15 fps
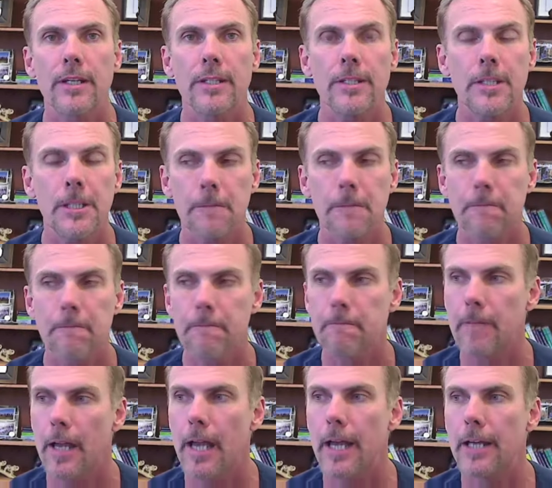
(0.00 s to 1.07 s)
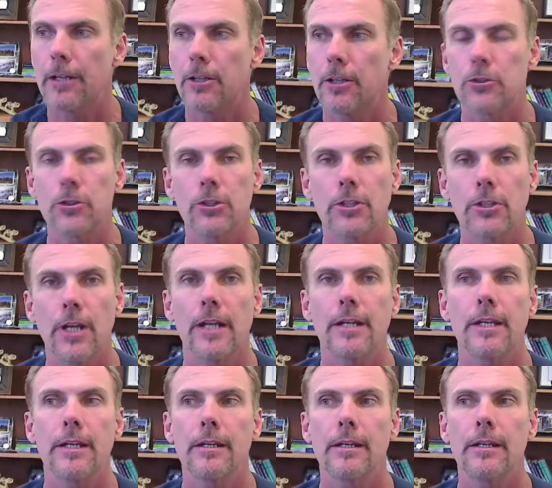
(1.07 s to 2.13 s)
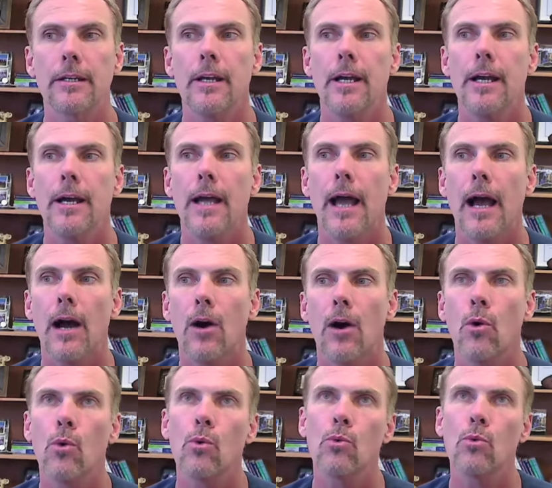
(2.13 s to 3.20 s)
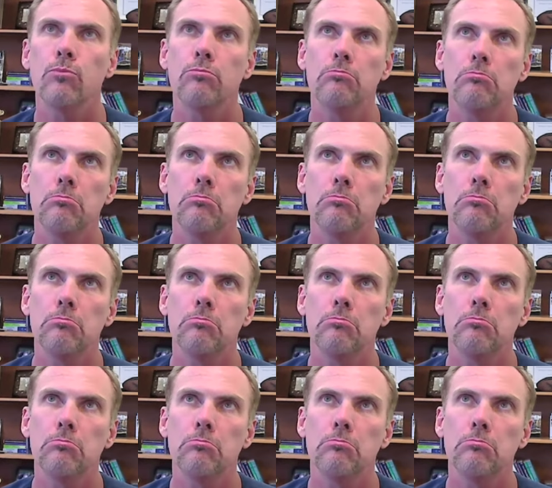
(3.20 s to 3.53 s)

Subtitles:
is, and understanding how